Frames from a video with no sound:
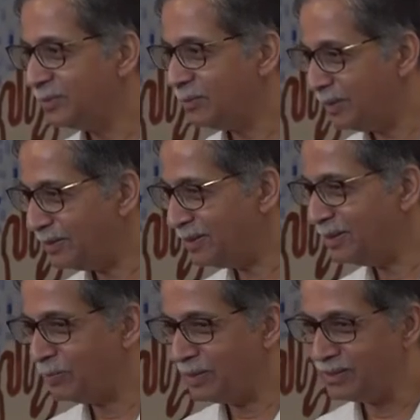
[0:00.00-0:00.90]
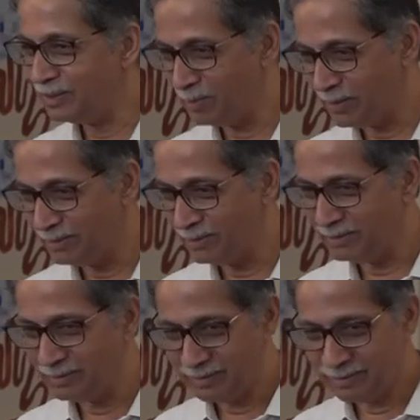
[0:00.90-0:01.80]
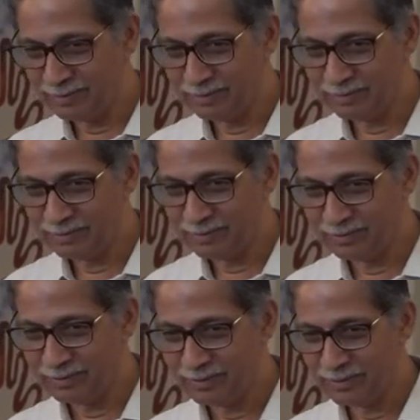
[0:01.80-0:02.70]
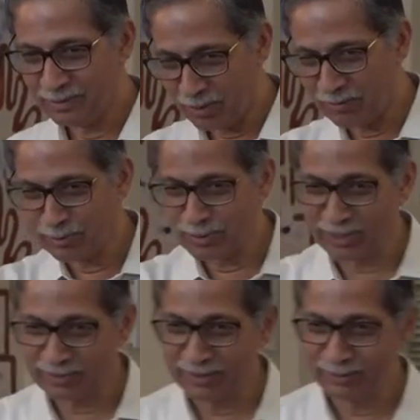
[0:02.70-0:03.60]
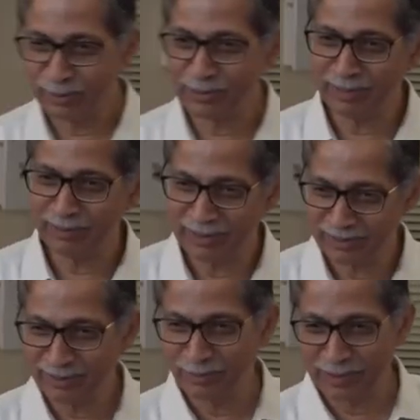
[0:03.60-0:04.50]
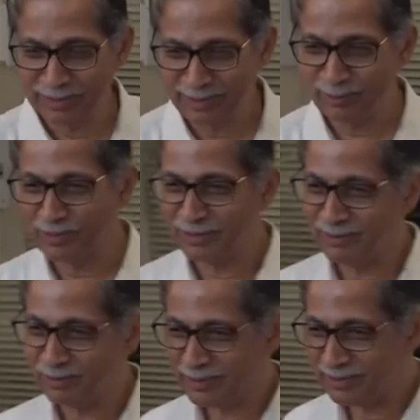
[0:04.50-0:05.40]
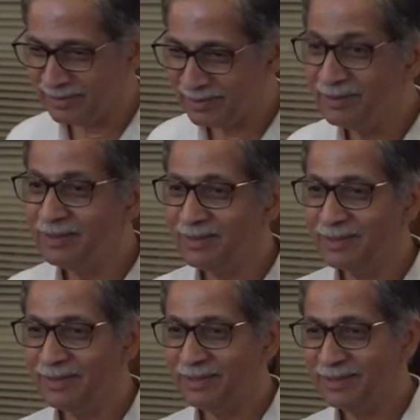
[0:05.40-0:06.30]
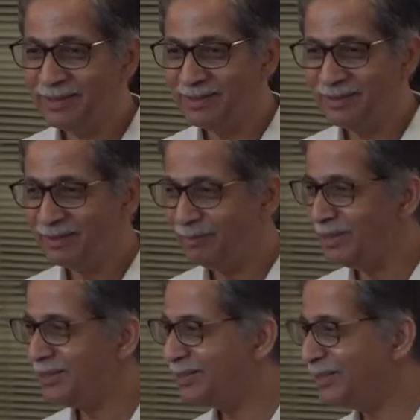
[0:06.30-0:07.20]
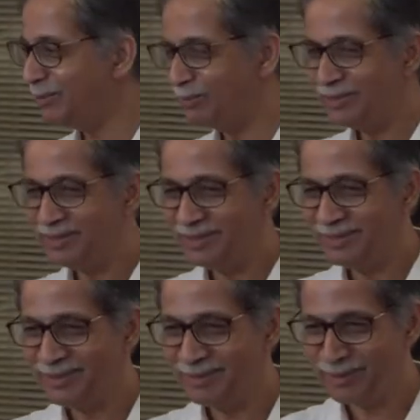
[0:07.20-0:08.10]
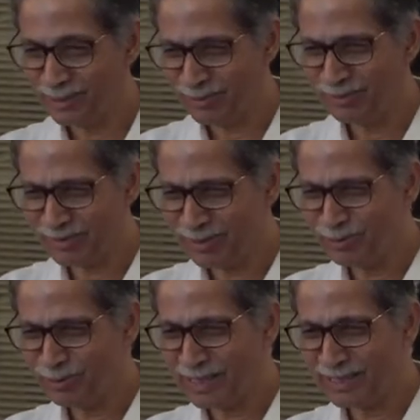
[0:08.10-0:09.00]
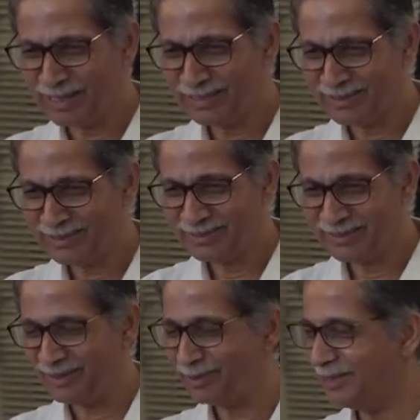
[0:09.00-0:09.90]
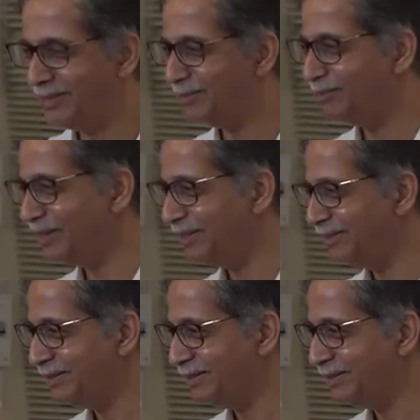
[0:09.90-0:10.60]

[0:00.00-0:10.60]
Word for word: One third, one third, one third. You are from structure, you tell me, is it one third, one third, one third? BTCM. But you've come to my class? Yeah, okay, doesn't matter.